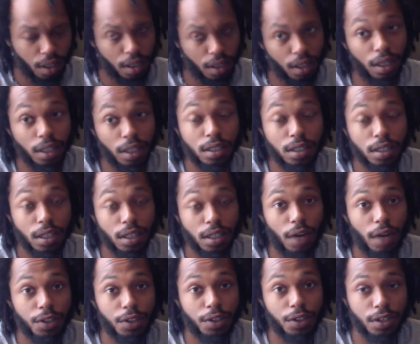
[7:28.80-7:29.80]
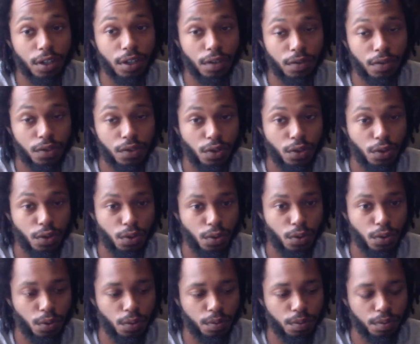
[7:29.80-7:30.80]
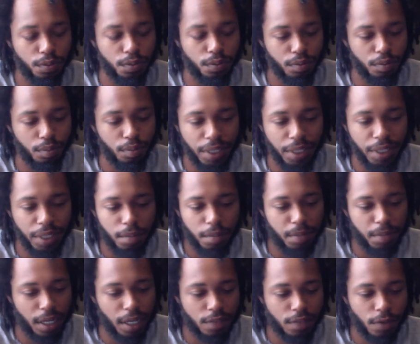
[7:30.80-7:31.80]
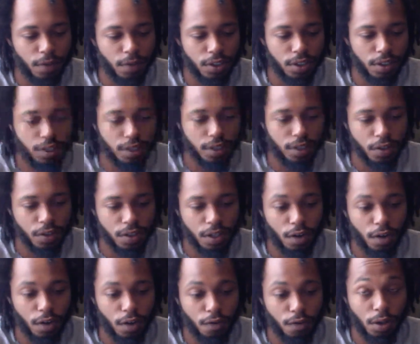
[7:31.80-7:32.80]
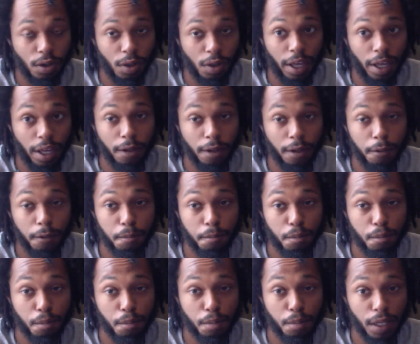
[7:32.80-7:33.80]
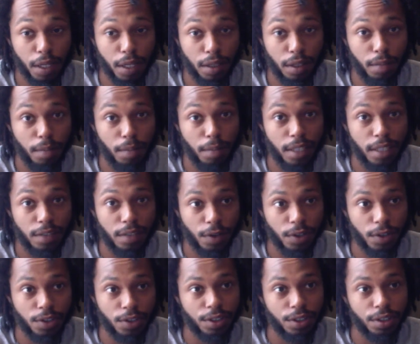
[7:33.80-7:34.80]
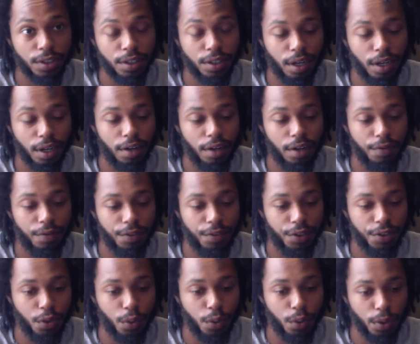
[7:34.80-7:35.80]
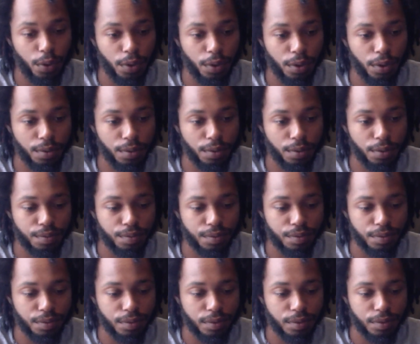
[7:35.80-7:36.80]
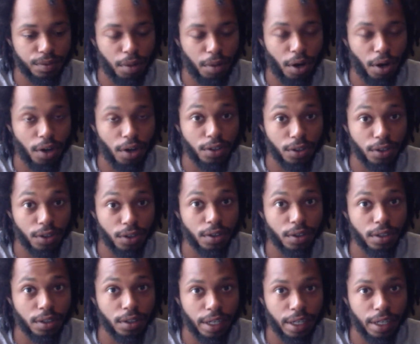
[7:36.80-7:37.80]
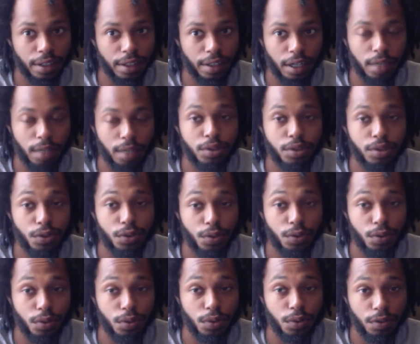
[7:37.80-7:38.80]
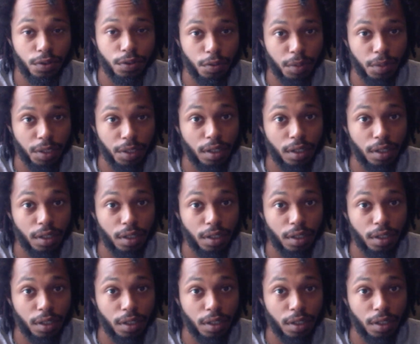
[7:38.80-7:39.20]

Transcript: It's allowing yourself to be the best version of yourself so that the best version of your partner can come to you. You feel me?